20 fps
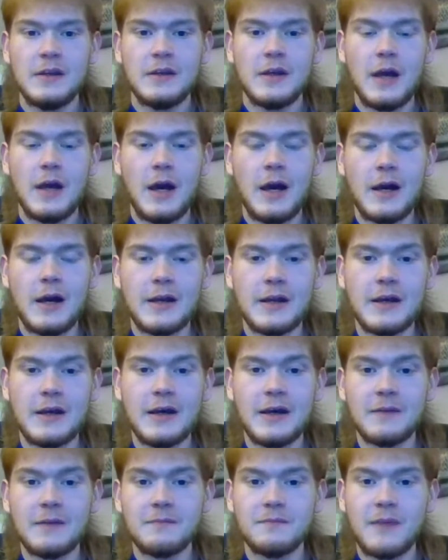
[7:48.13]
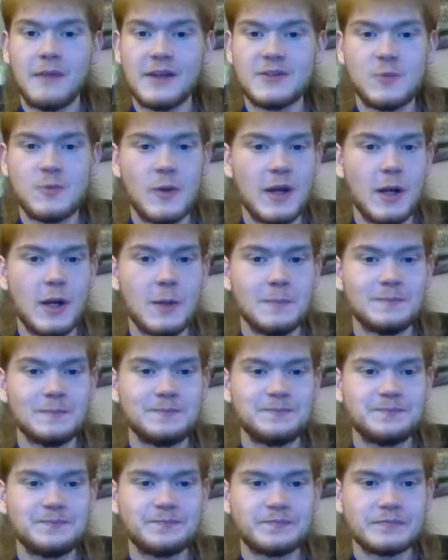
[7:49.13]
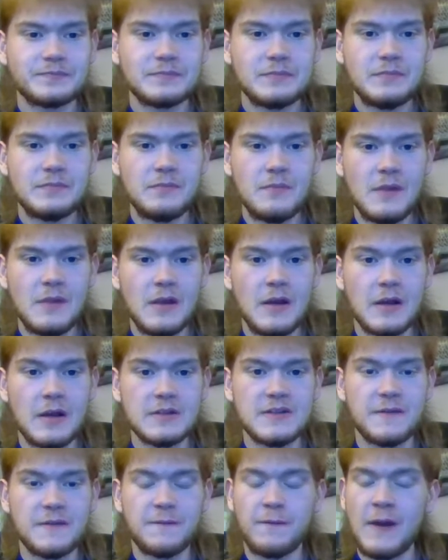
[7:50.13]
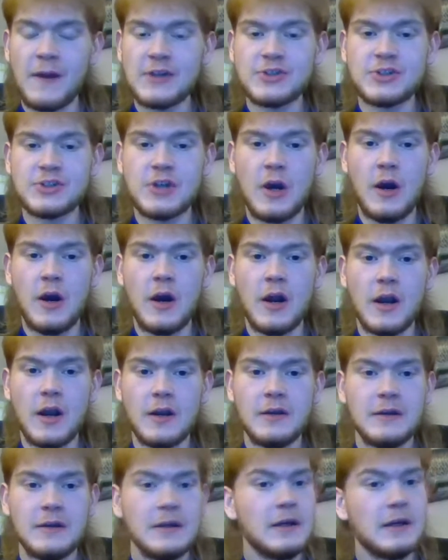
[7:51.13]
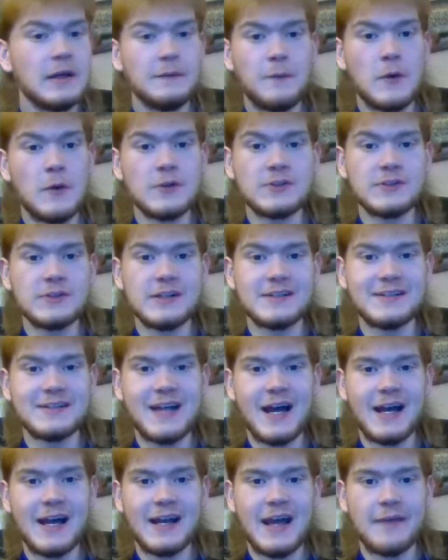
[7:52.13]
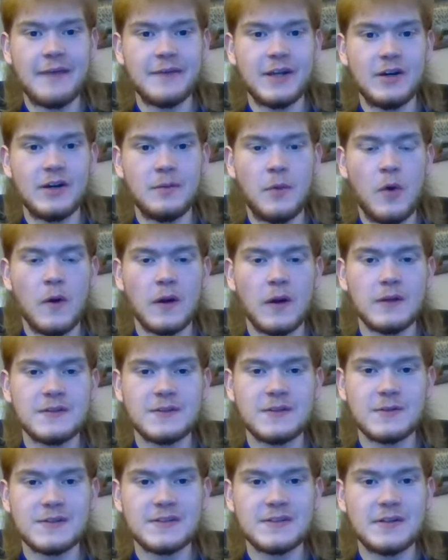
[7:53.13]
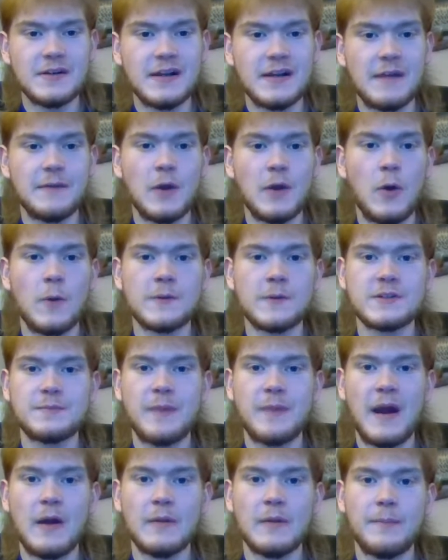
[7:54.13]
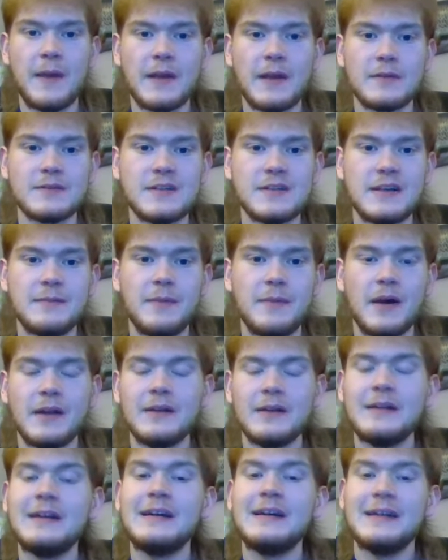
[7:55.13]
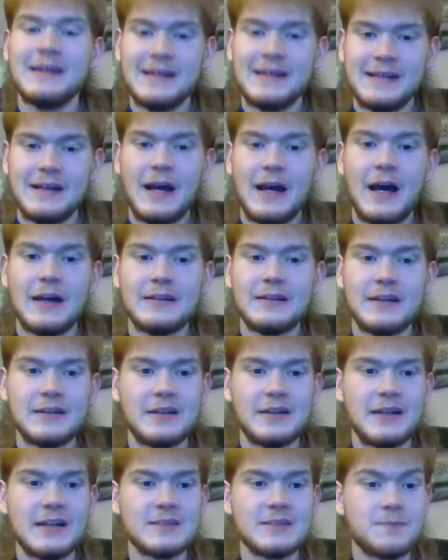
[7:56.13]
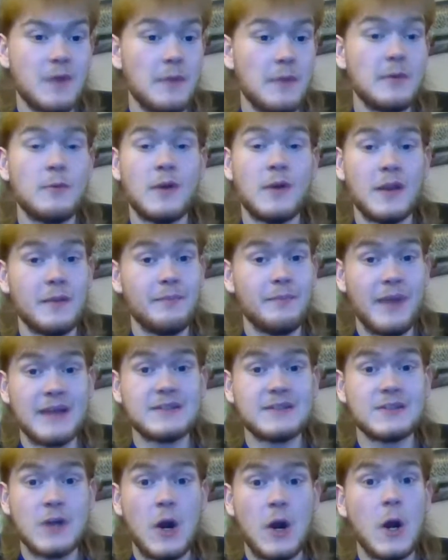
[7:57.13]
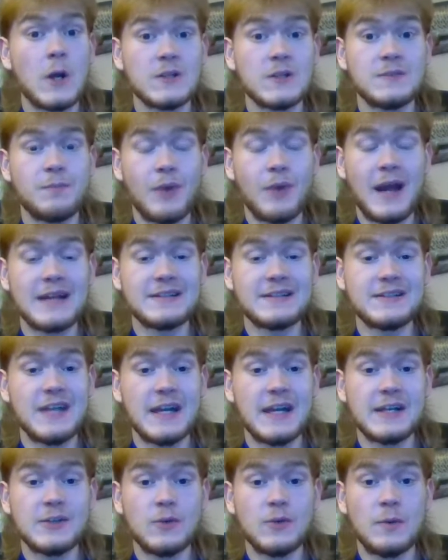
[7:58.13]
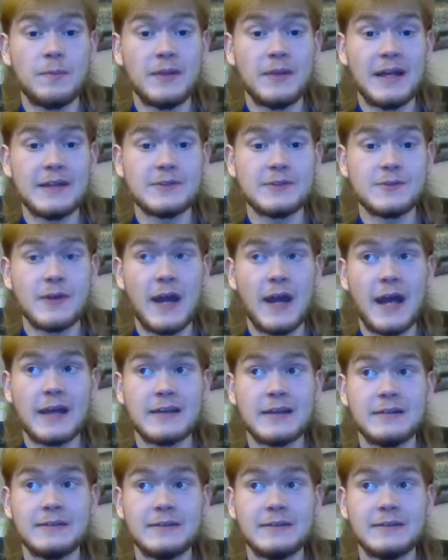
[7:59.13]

on my Twitter. It's a fresh car. Unfortunately, it's not going to have an Elmore, so it's still going to have the horsepower penalty. But nonetheless, probably one of the best cars Brad's taken to a plate track